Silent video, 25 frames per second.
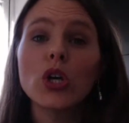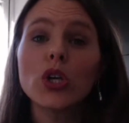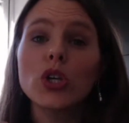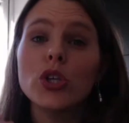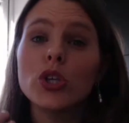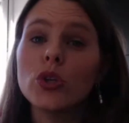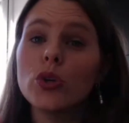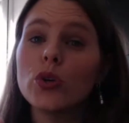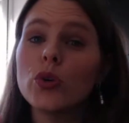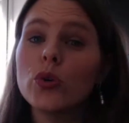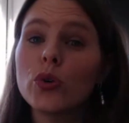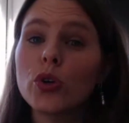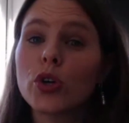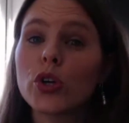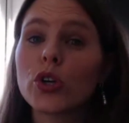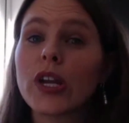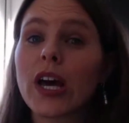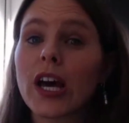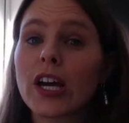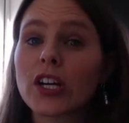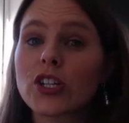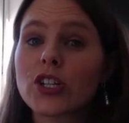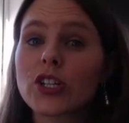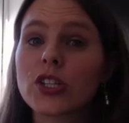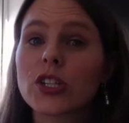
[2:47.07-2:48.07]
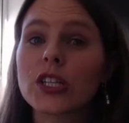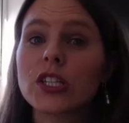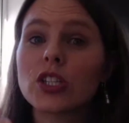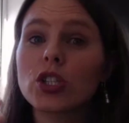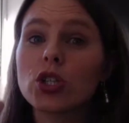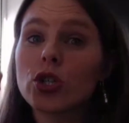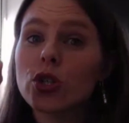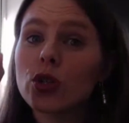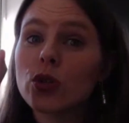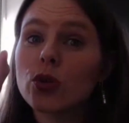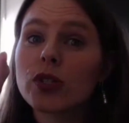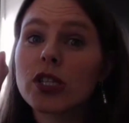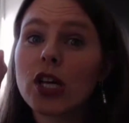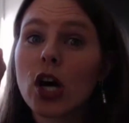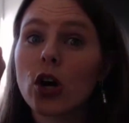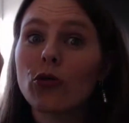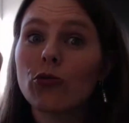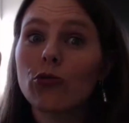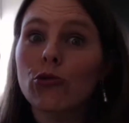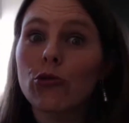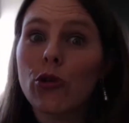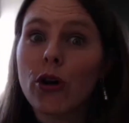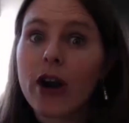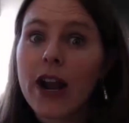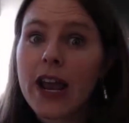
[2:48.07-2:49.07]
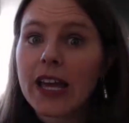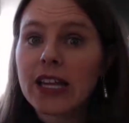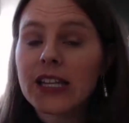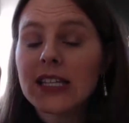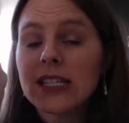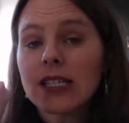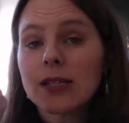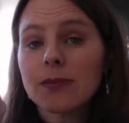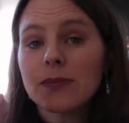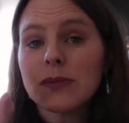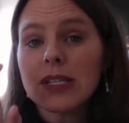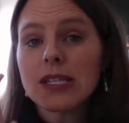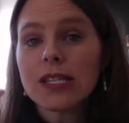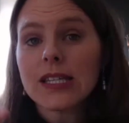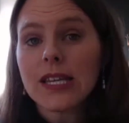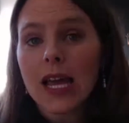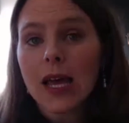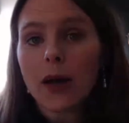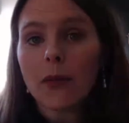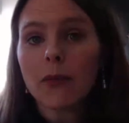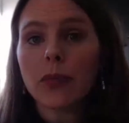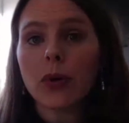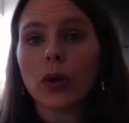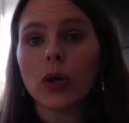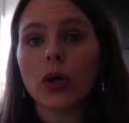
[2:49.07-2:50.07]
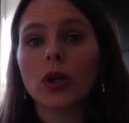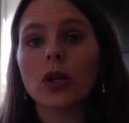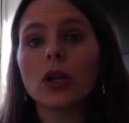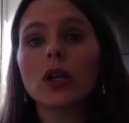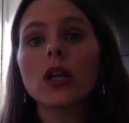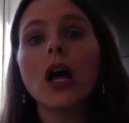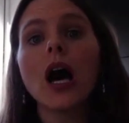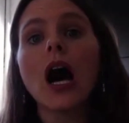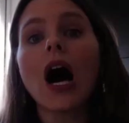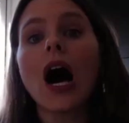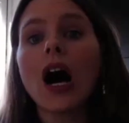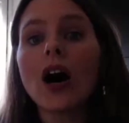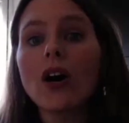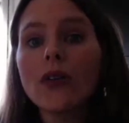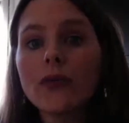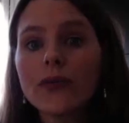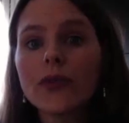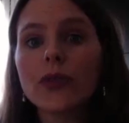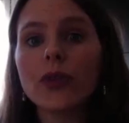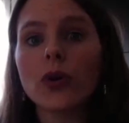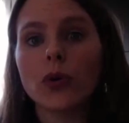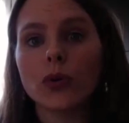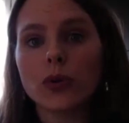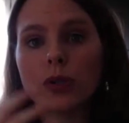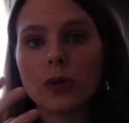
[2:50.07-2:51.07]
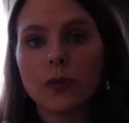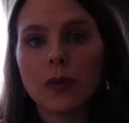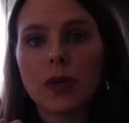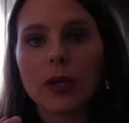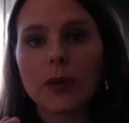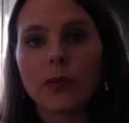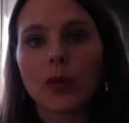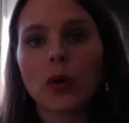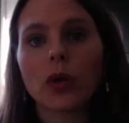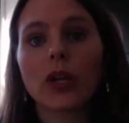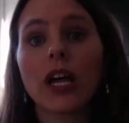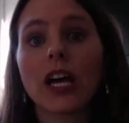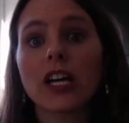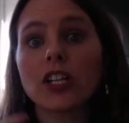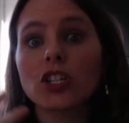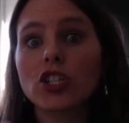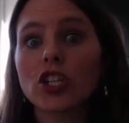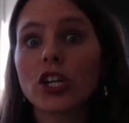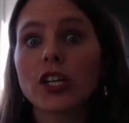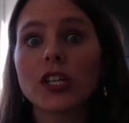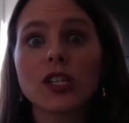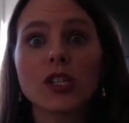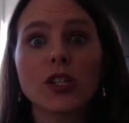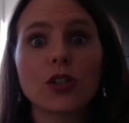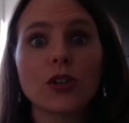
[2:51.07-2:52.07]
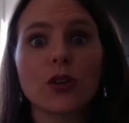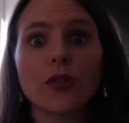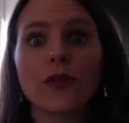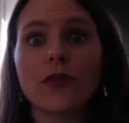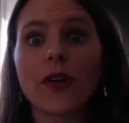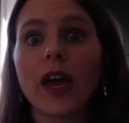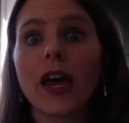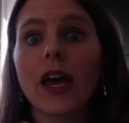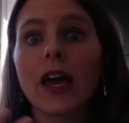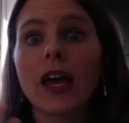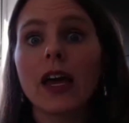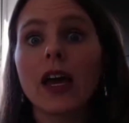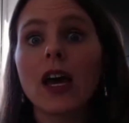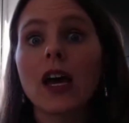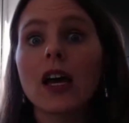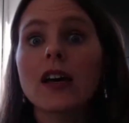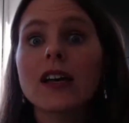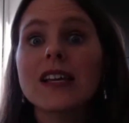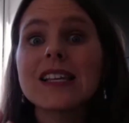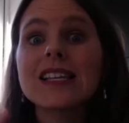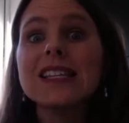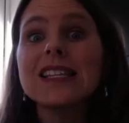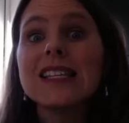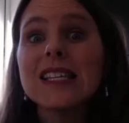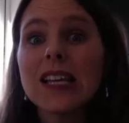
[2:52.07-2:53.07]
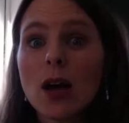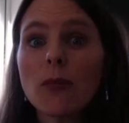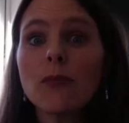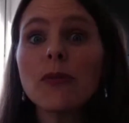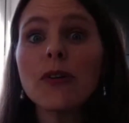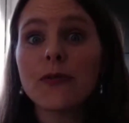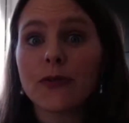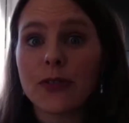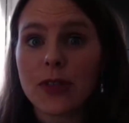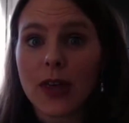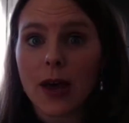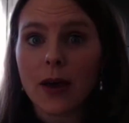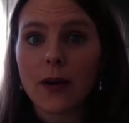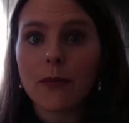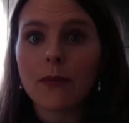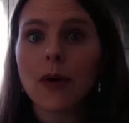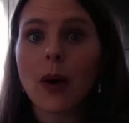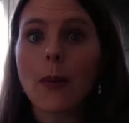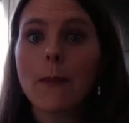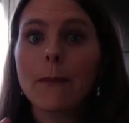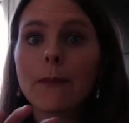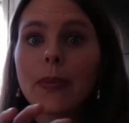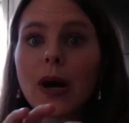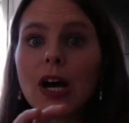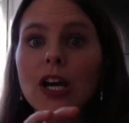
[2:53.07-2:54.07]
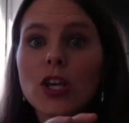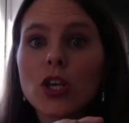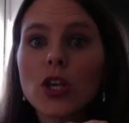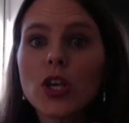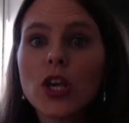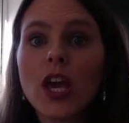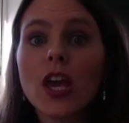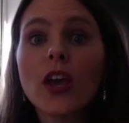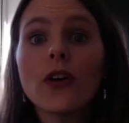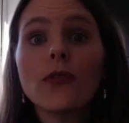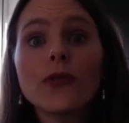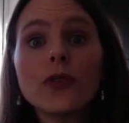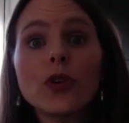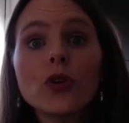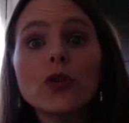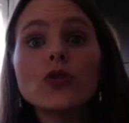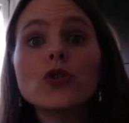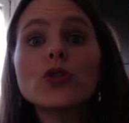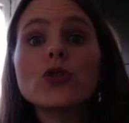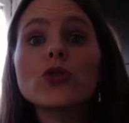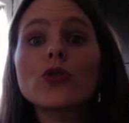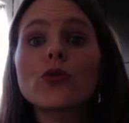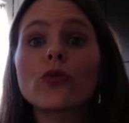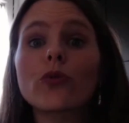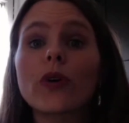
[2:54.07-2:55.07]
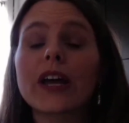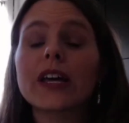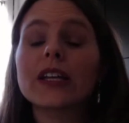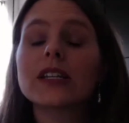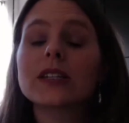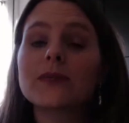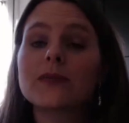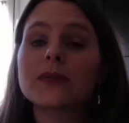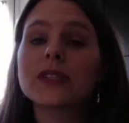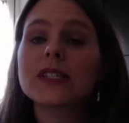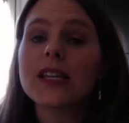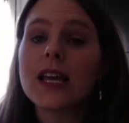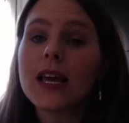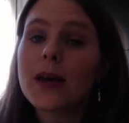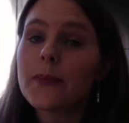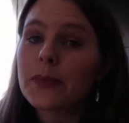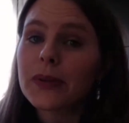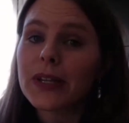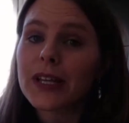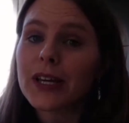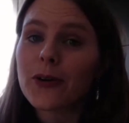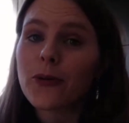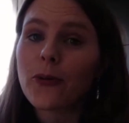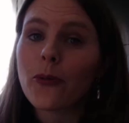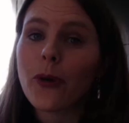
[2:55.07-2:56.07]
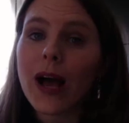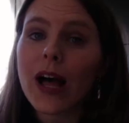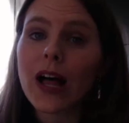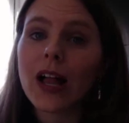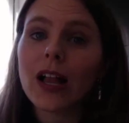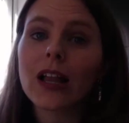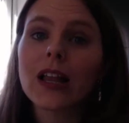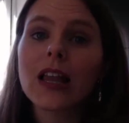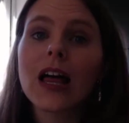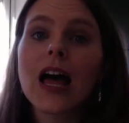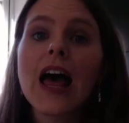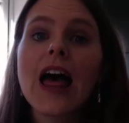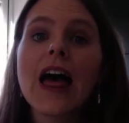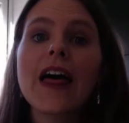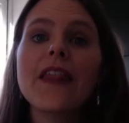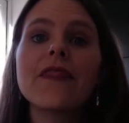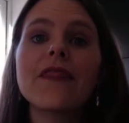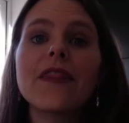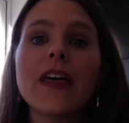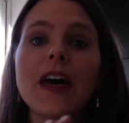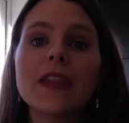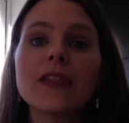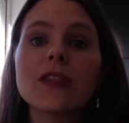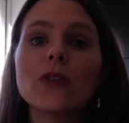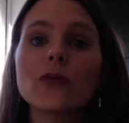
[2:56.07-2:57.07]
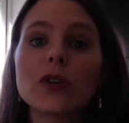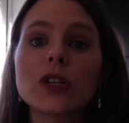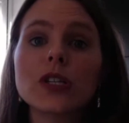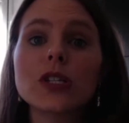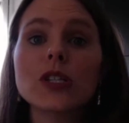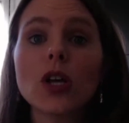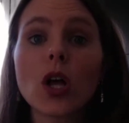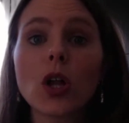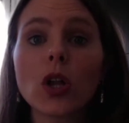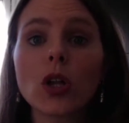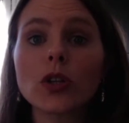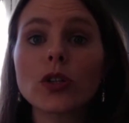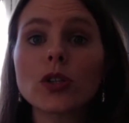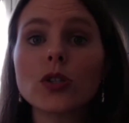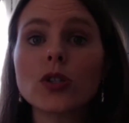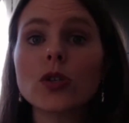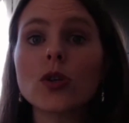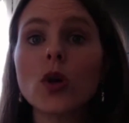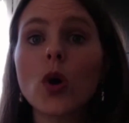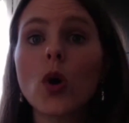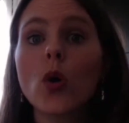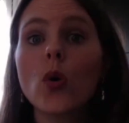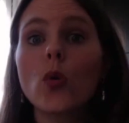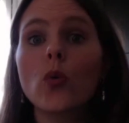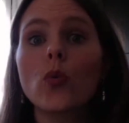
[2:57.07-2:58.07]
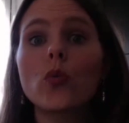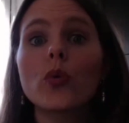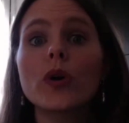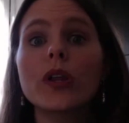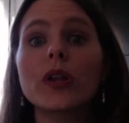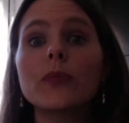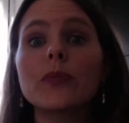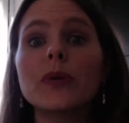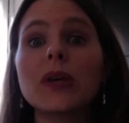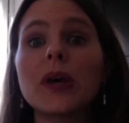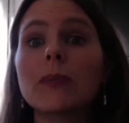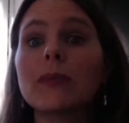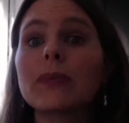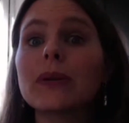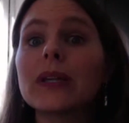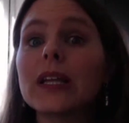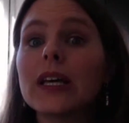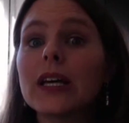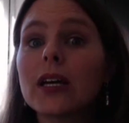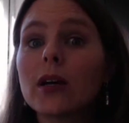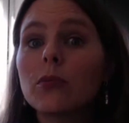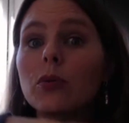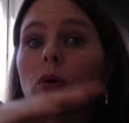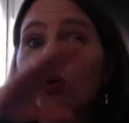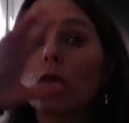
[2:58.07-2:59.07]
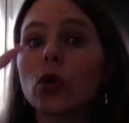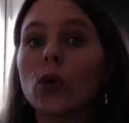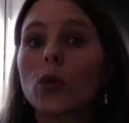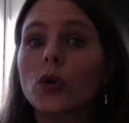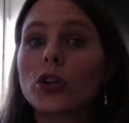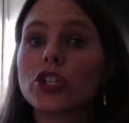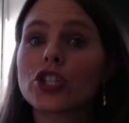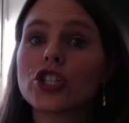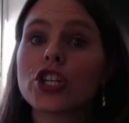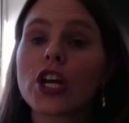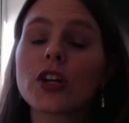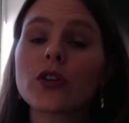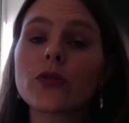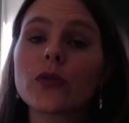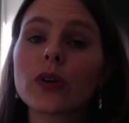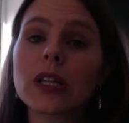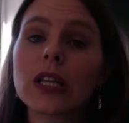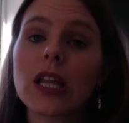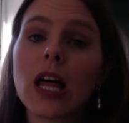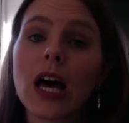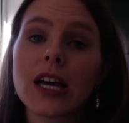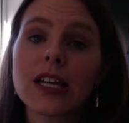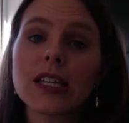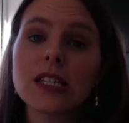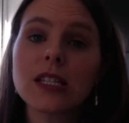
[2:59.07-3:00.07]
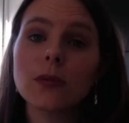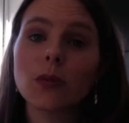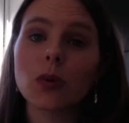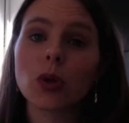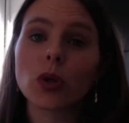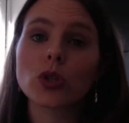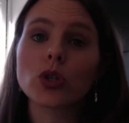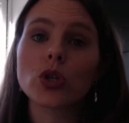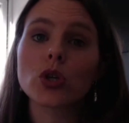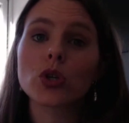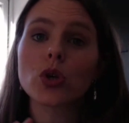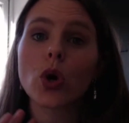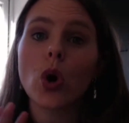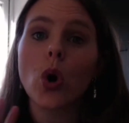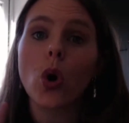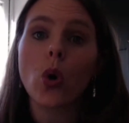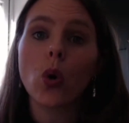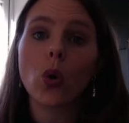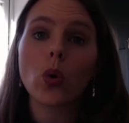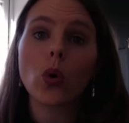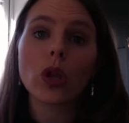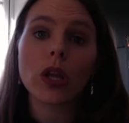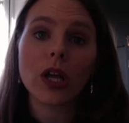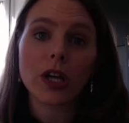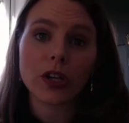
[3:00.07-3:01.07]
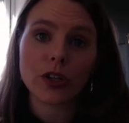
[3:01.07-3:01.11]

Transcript: You could actually choose a random sample of those people and just survey some of them. But if you do the random sampling well, then the results will be applicable or generalizable to the whole